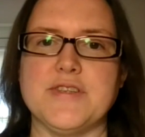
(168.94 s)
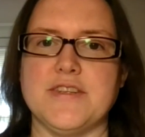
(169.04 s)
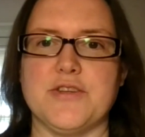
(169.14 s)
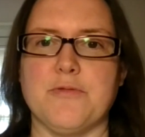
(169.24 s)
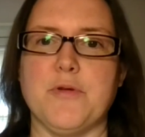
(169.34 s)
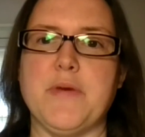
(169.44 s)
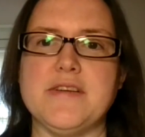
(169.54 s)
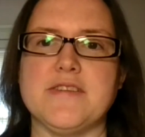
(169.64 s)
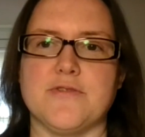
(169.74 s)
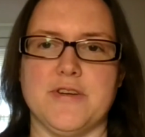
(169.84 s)
a
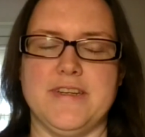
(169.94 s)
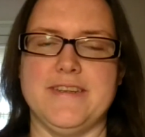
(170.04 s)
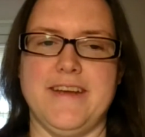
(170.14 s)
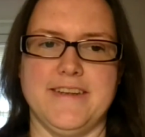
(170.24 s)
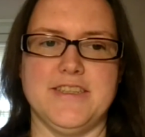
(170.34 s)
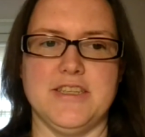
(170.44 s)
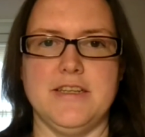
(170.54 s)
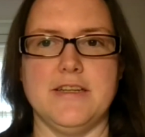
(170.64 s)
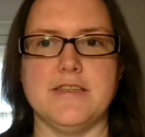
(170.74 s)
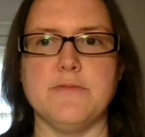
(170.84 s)
robust orientation,
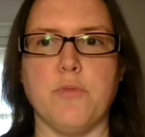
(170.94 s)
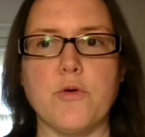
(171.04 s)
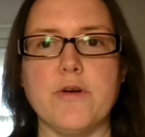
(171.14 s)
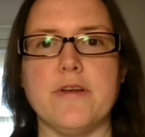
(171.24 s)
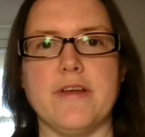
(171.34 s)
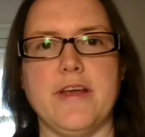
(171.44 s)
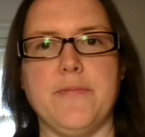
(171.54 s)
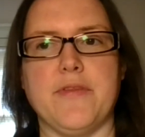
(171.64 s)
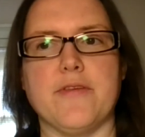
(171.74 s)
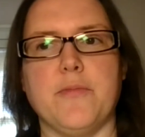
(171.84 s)
it's important to
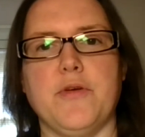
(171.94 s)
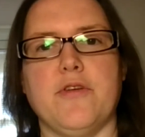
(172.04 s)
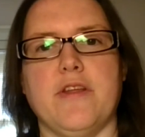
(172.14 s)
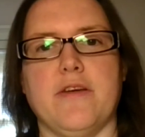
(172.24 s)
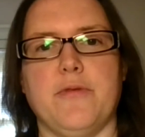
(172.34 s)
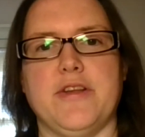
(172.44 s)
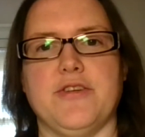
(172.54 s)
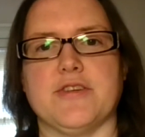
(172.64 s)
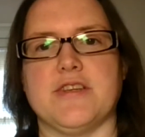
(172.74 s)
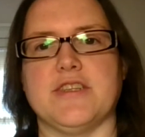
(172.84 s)
keep the community that we
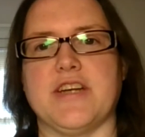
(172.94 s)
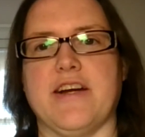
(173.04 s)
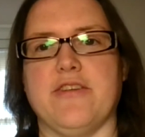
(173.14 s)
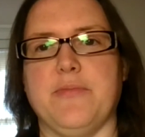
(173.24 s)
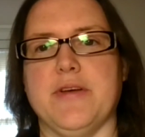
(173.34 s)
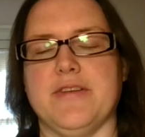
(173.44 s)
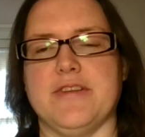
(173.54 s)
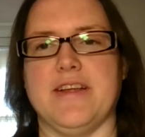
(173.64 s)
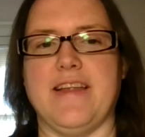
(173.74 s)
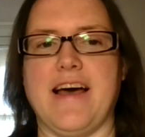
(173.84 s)
took such care to build
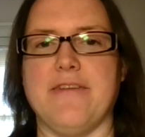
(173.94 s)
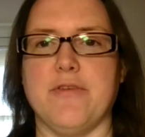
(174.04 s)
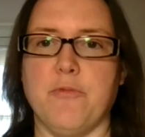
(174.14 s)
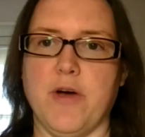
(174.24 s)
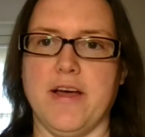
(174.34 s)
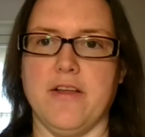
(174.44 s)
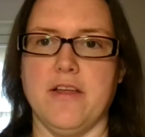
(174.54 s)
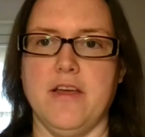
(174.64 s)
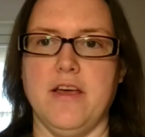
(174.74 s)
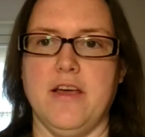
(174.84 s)
alive and well.
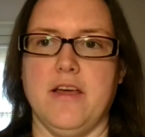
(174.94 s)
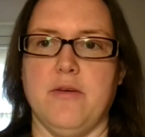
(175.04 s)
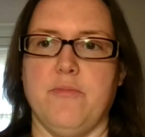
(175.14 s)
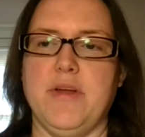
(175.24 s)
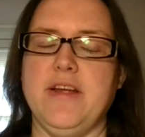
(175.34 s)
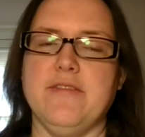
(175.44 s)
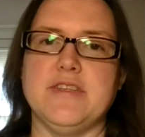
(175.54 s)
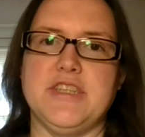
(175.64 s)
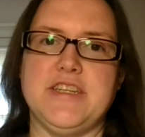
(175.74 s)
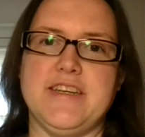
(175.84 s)
Many of the
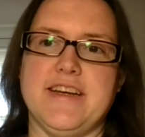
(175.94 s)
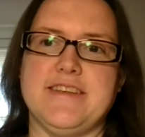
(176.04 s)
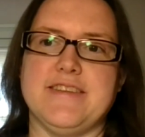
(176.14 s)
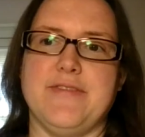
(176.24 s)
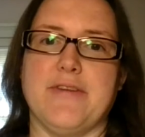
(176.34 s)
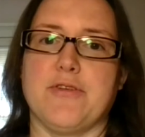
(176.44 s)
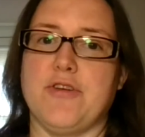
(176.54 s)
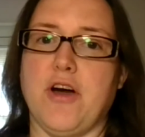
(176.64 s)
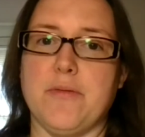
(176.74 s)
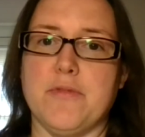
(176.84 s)
GTAs have never
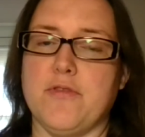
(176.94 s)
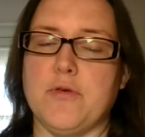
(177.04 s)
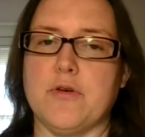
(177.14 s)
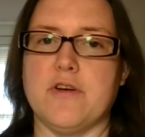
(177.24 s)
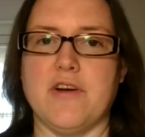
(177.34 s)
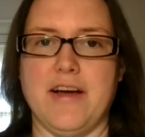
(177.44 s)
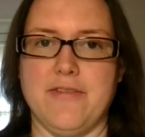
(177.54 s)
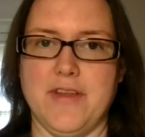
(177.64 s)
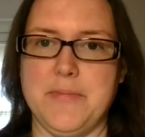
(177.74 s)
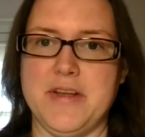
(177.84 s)
taught before or have
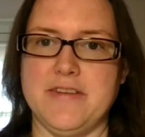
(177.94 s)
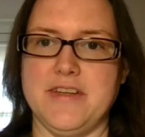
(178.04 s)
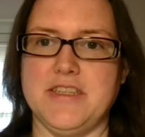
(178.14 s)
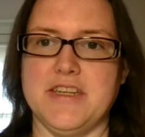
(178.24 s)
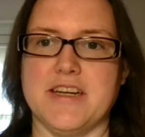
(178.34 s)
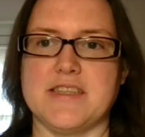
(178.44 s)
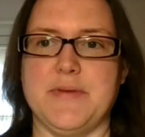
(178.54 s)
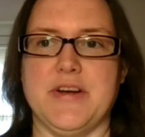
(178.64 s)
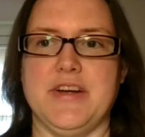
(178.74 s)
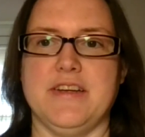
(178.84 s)
limited teaching
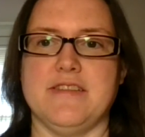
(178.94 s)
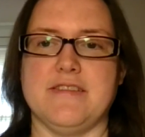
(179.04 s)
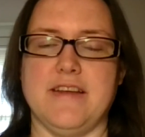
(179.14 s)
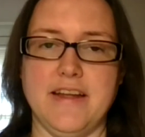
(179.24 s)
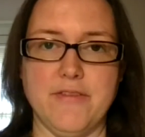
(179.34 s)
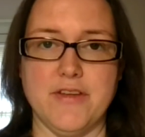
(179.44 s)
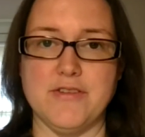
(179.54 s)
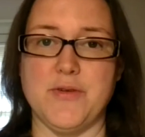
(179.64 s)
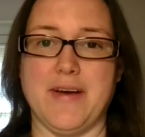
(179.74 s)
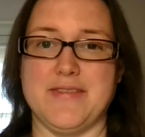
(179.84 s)
experience, and even those
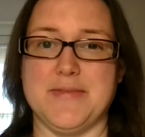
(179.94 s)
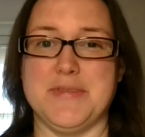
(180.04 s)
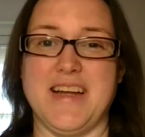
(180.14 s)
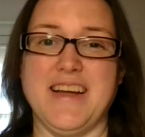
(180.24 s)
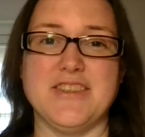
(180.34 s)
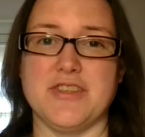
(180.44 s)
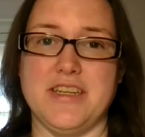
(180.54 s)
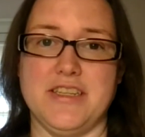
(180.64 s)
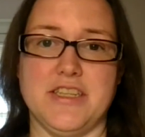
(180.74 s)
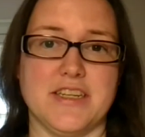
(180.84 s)
who have substantial
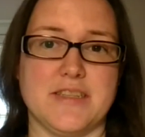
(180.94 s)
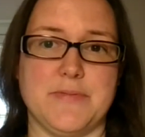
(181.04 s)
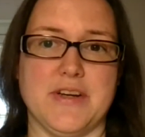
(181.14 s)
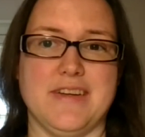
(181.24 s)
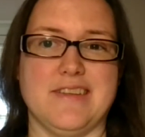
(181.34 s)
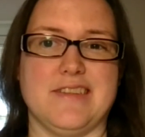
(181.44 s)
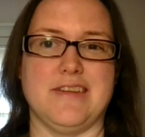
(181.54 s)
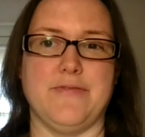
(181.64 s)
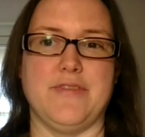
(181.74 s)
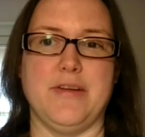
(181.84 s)
teaching experience
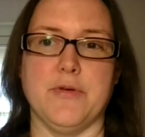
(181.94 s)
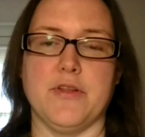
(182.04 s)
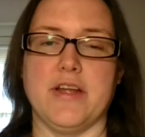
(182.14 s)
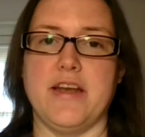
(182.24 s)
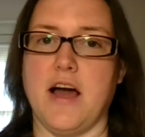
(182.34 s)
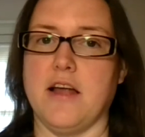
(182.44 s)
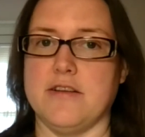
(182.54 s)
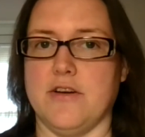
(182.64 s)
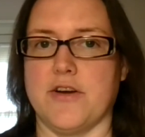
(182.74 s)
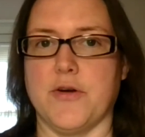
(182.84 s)
typically not
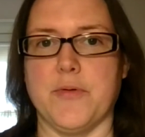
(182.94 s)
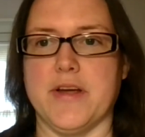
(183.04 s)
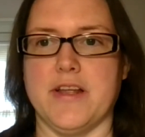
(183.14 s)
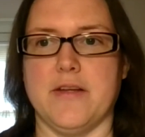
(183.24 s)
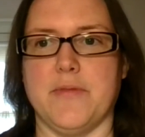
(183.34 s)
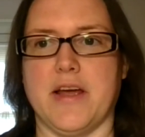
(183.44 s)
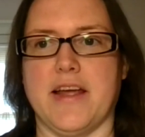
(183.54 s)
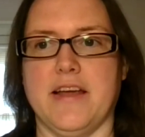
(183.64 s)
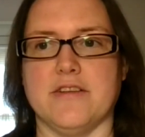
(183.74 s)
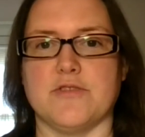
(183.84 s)
taught a curriculum like
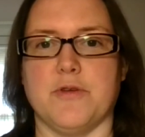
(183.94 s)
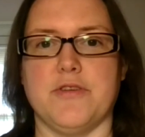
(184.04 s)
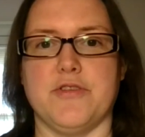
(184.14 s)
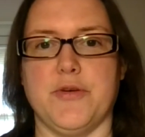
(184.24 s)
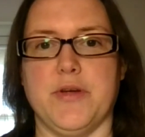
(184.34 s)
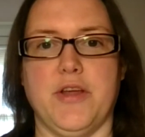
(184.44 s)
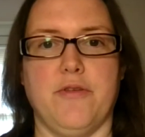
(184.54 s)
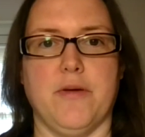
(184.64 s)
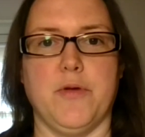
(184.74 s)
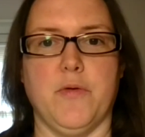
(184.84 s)
English 102 at
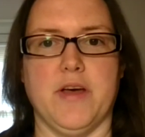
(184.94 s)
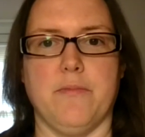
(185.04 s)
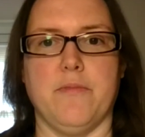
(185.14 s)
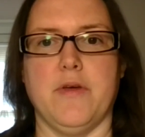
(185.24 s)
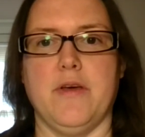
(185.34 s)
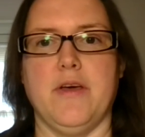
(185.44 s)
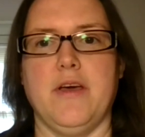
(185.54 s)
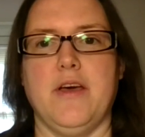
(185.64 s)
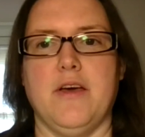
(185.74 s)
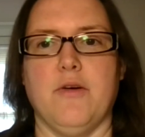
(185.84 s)
UWM.
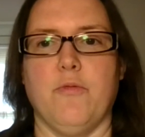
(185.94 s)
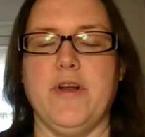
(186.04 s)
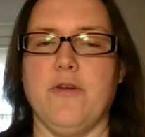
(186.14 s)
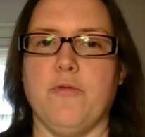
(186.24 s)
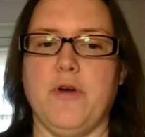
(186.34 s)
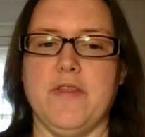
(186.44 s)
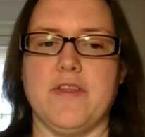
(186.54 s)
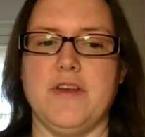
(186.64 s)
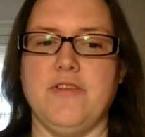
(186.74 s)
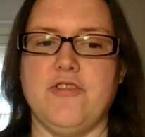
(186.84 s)
We don't want the
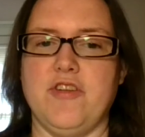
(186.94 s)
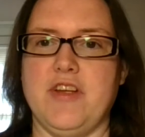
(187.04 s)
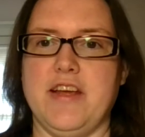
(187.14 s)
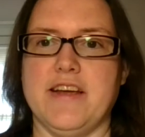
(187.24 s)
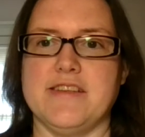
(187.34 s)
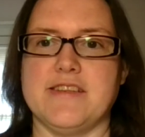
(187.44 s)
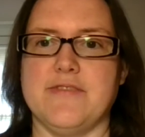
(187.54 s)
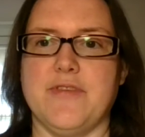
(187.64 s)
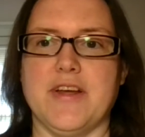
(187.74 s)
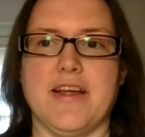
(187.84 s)
new GTAs to
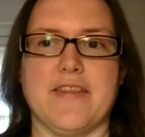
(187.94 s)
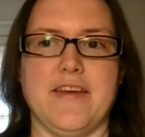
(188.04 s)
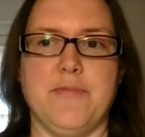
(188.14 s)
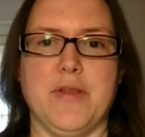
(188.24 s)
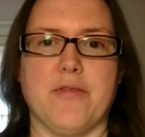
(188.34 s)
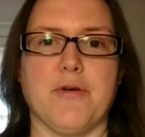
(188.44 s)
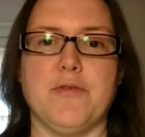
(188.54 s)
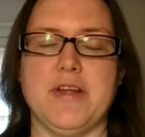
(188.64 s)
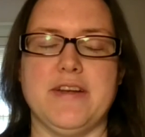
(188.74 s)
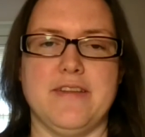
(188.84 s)
feel like they've been
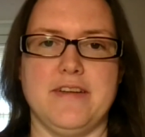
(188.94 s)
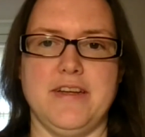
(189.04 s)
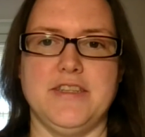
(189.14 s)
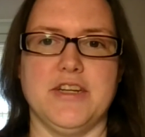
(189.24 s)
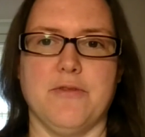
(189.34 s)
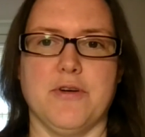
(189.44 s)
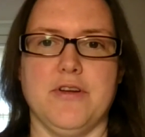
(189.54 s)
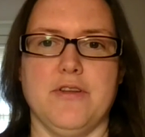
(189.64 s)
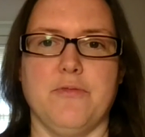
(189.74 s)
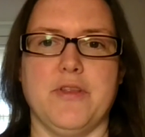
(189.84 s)
thrown into the teaching
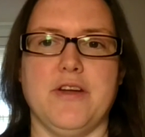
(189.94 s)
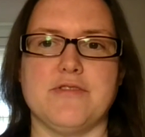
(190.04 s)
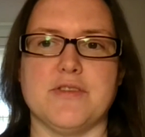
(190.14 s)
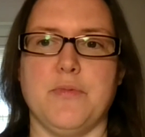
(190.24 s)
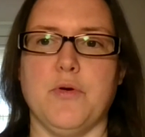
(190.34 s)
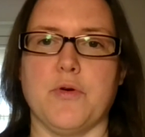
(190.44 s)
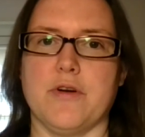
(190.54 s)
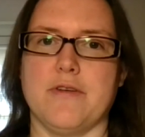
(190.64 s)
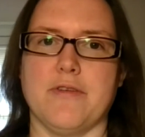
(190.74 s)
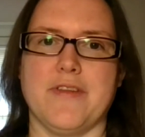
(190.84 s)
world with no
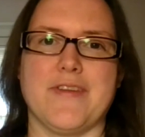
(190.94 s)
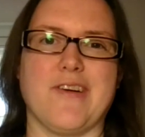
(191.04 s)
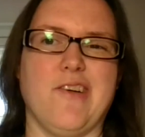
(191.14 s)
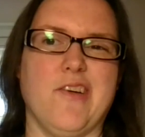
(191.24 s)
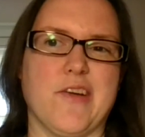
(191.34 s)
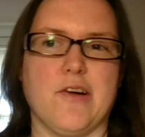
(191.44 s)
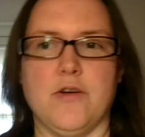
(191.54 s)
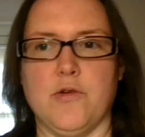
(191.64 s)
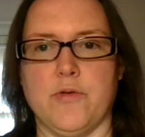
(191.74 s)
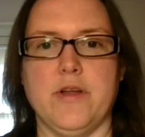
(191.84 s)
support or that they're on their own.